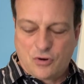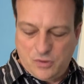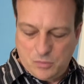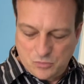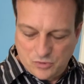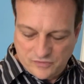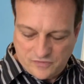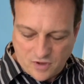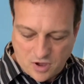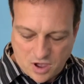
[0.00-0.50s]

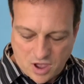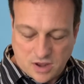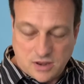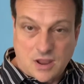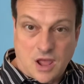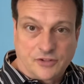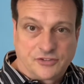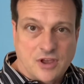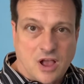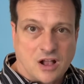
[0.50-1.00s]
move on,
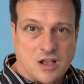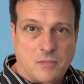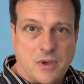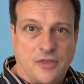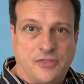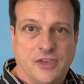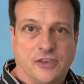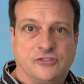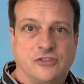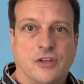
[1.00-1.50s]
I'll talk about
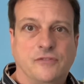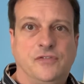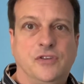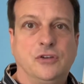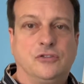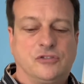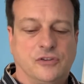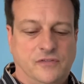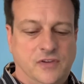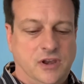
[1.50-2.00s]
this on
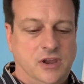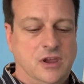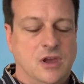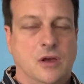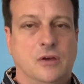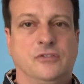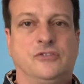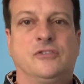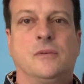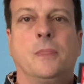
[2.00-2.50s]
future
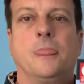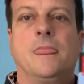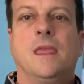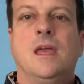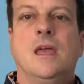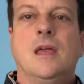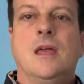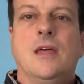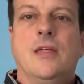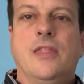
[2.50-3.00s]
videos.
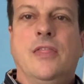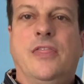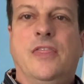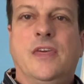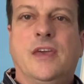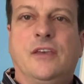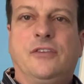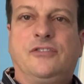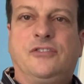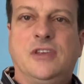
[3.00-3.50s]

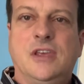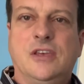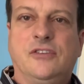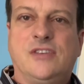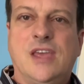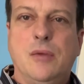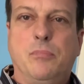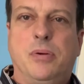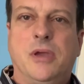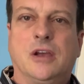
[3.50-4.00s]
This is
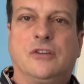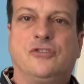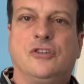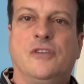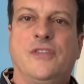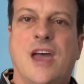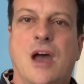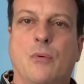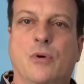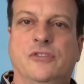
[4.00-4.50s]
a picture
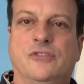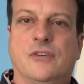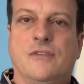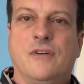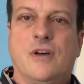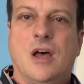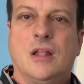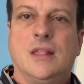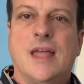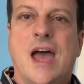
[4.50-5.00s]
that was uh,
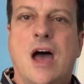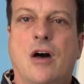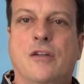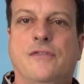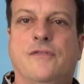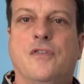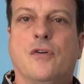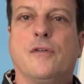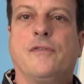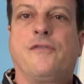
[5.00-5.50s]
allowed
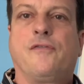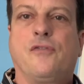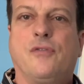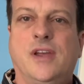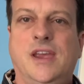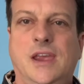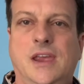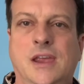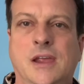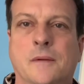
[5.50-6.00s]
for
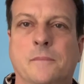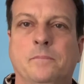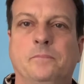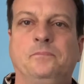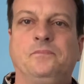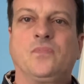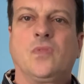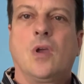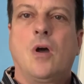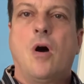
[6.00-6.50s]
free
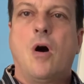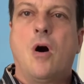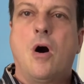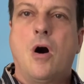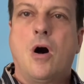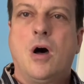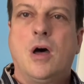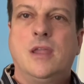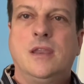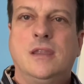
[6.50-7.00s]

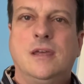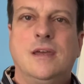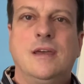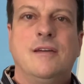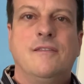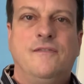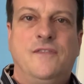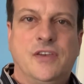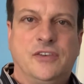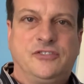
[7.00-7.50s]
on
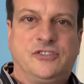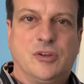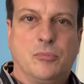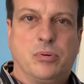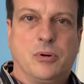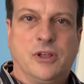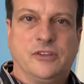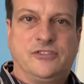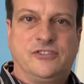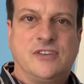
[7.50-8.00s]

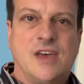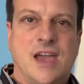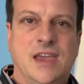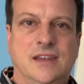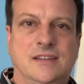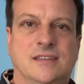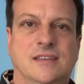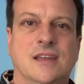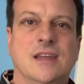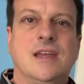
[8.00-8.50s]
Vistaprint's
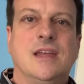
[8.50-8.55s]
site.